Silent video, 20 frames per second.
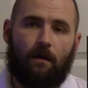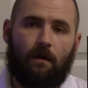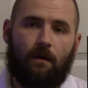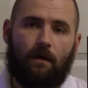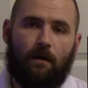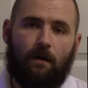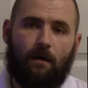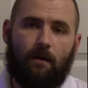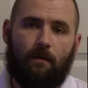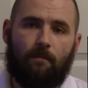
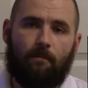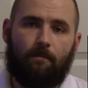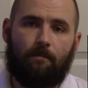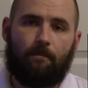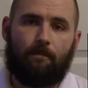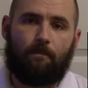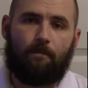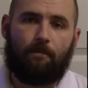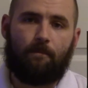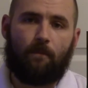
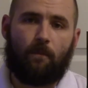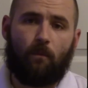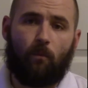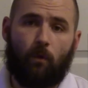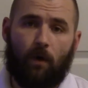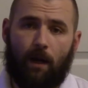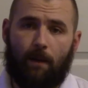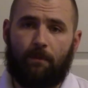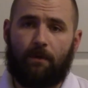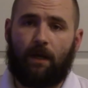
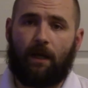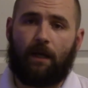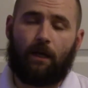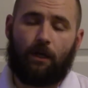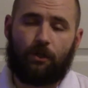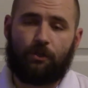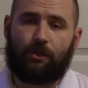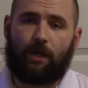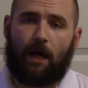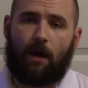when I'm taking
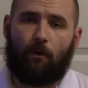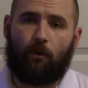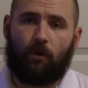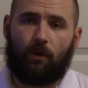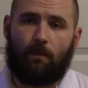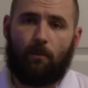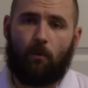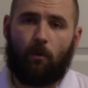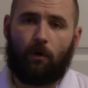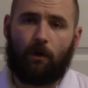a shower
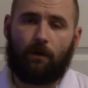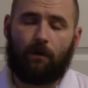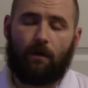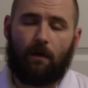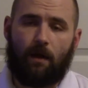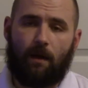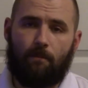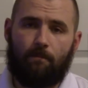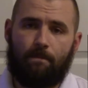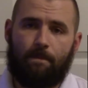in the morning
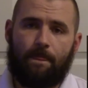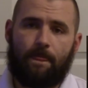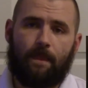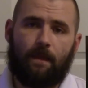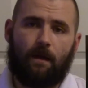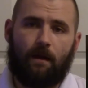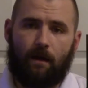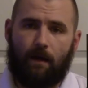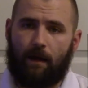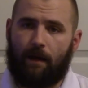time,
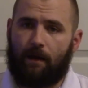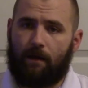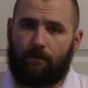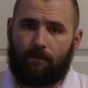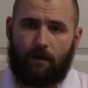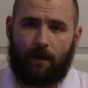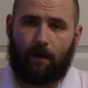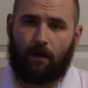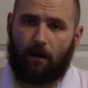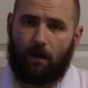I
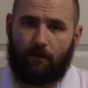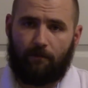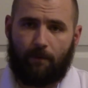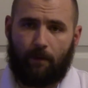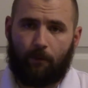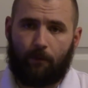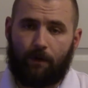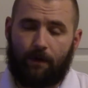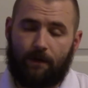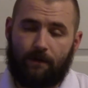take it off
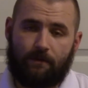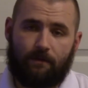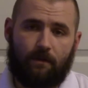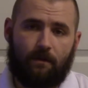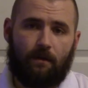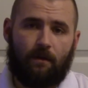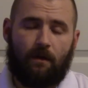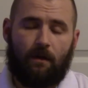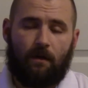my wrist,